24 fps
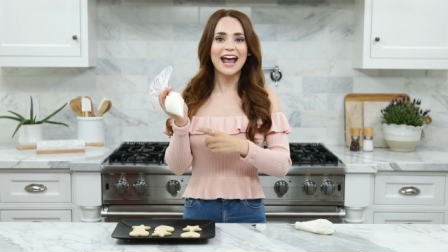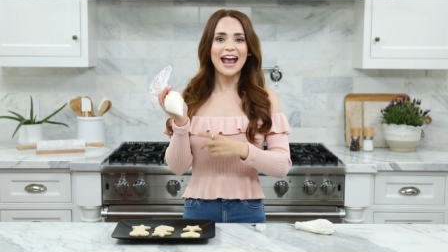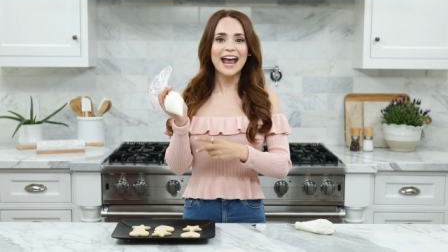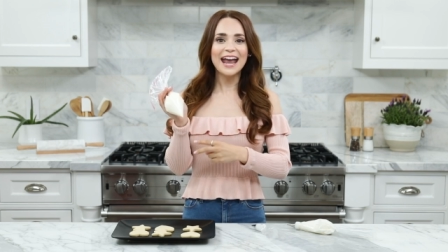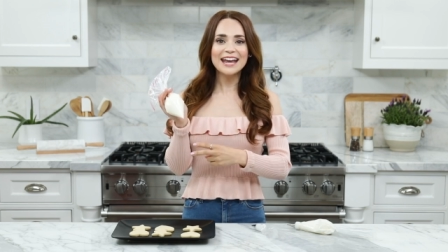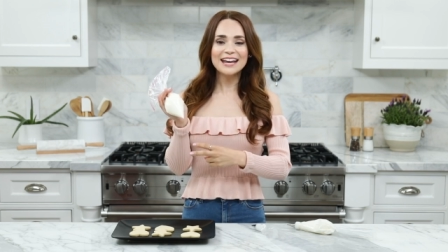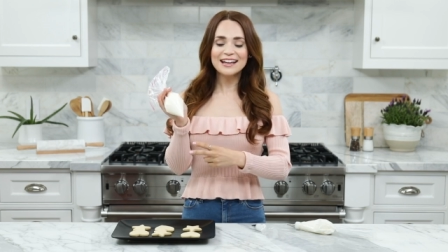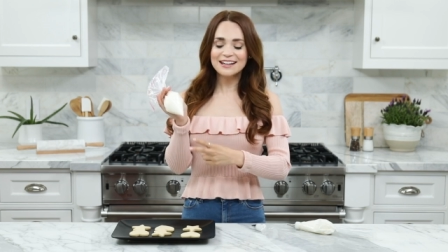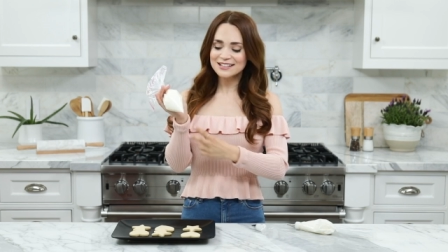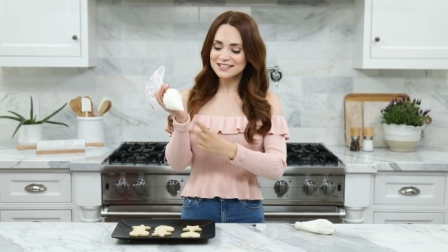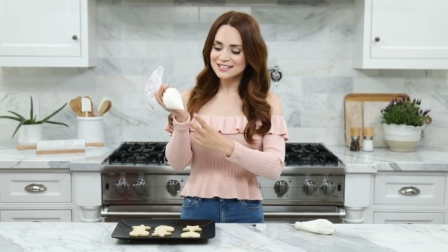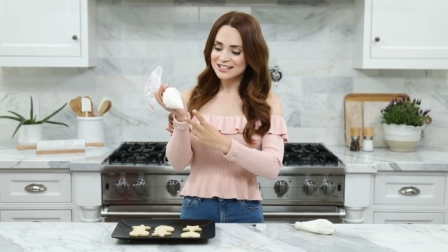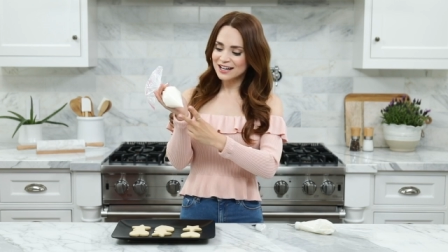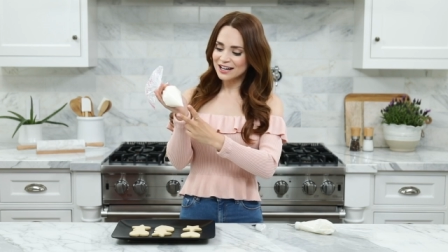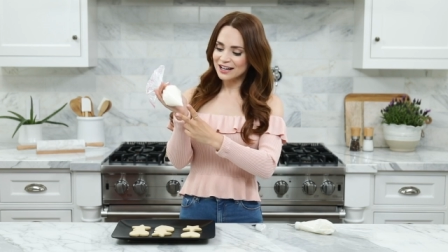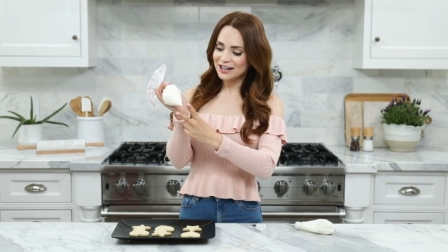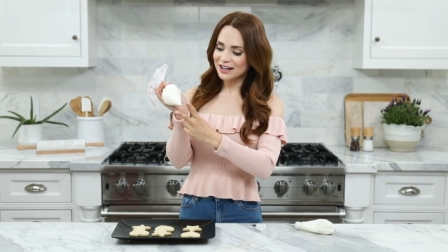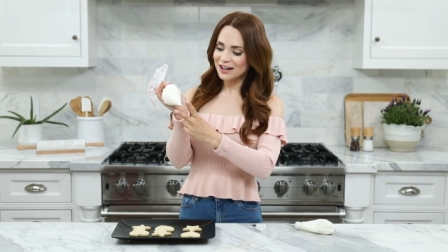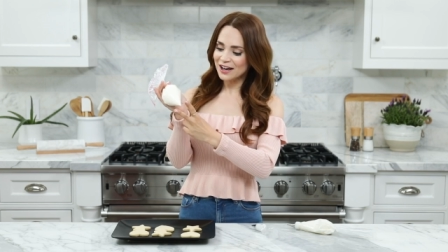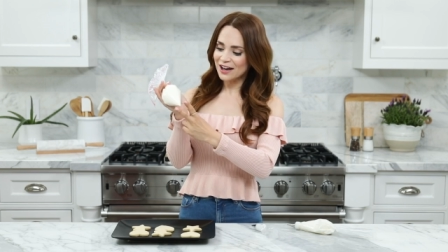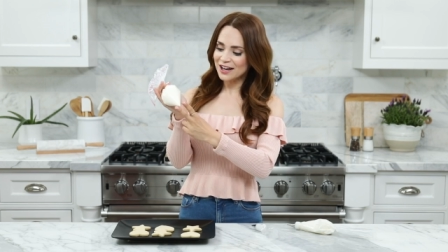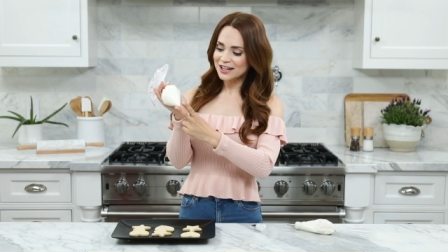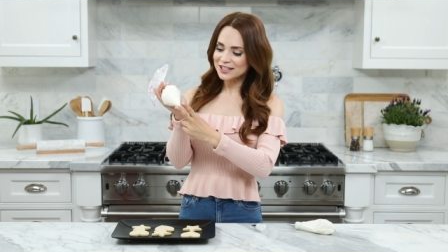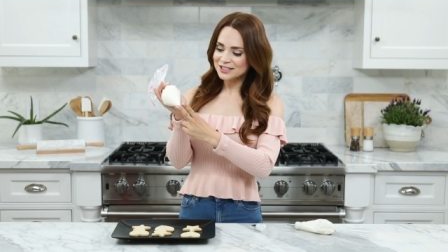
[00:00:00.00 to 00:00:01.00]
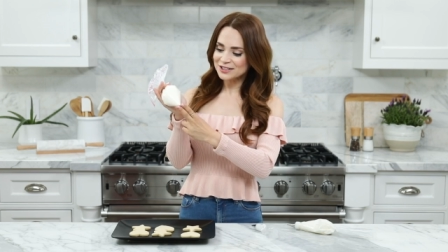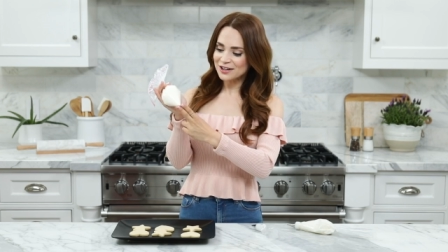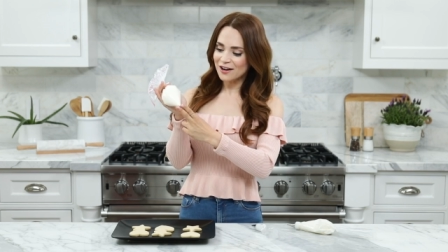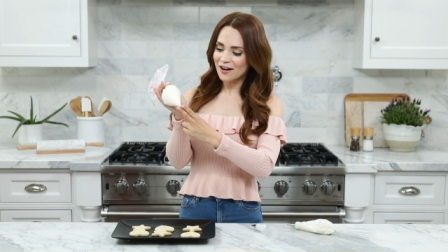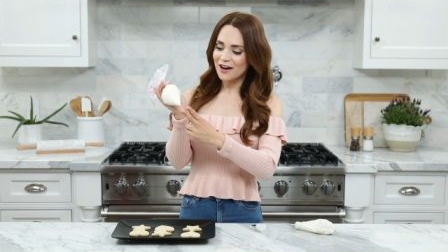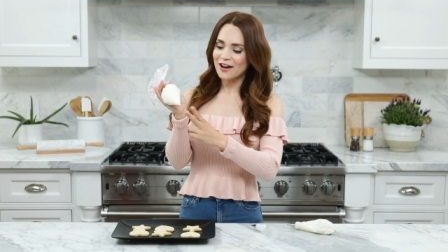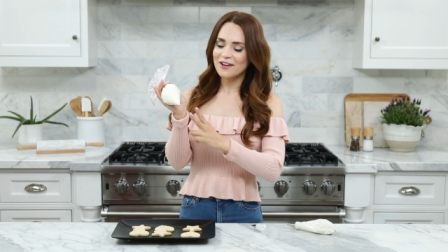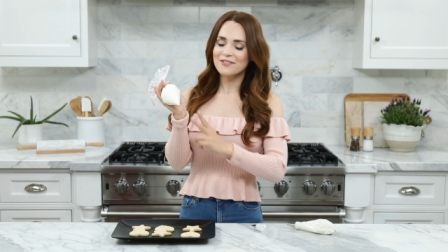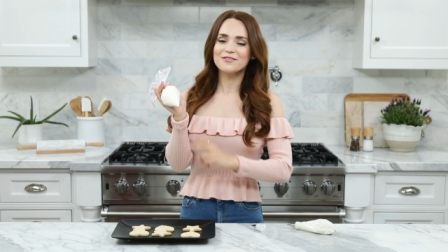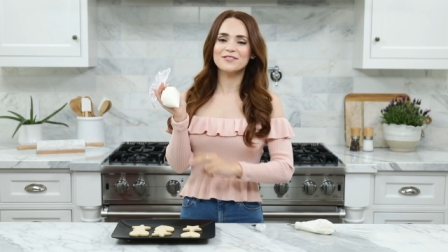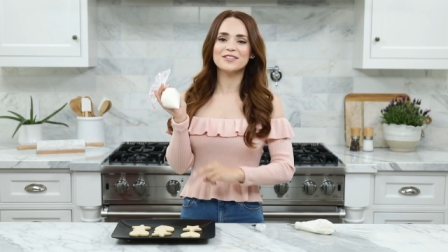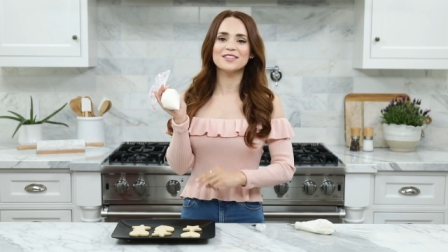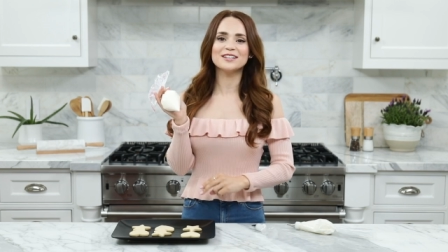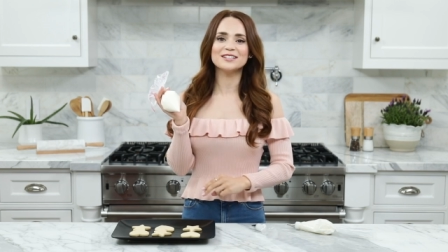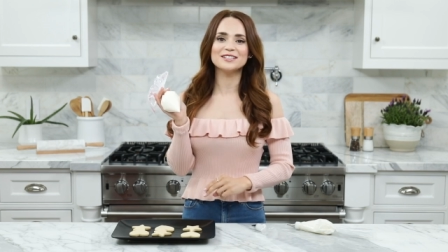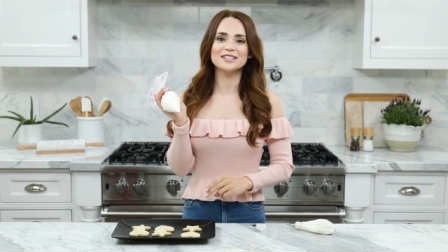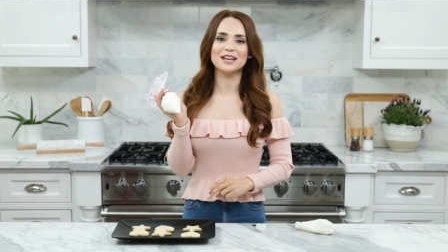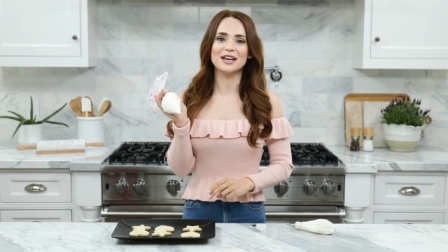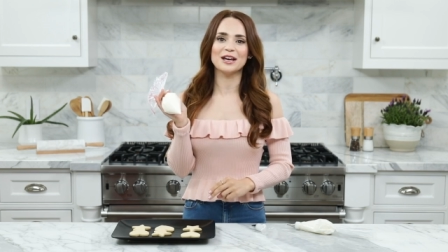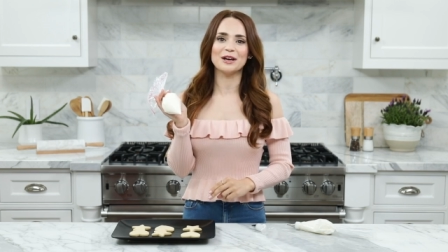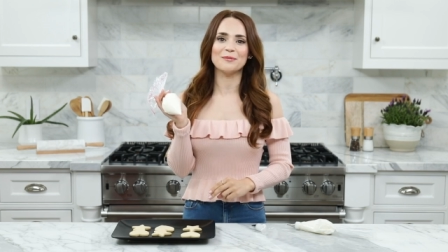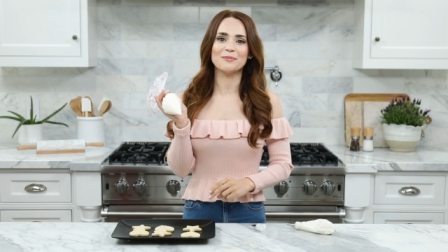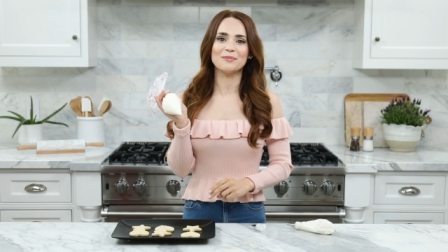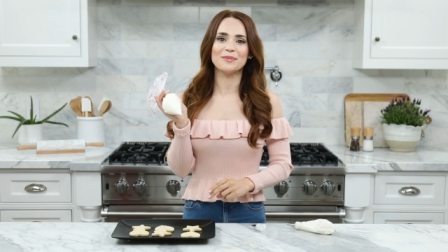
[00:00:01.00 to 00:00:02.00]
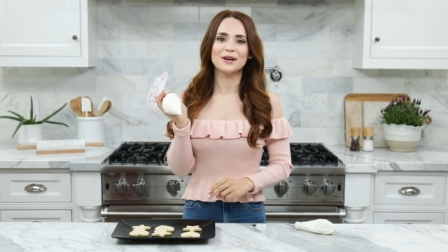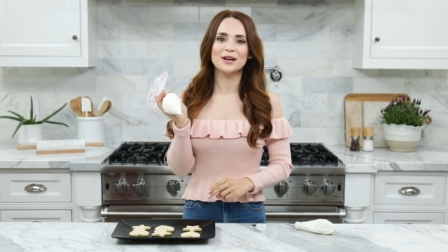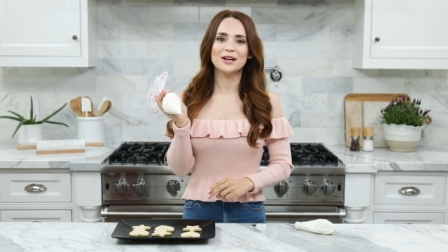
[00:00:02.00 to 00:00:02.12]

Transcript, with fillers: and cut off the tip.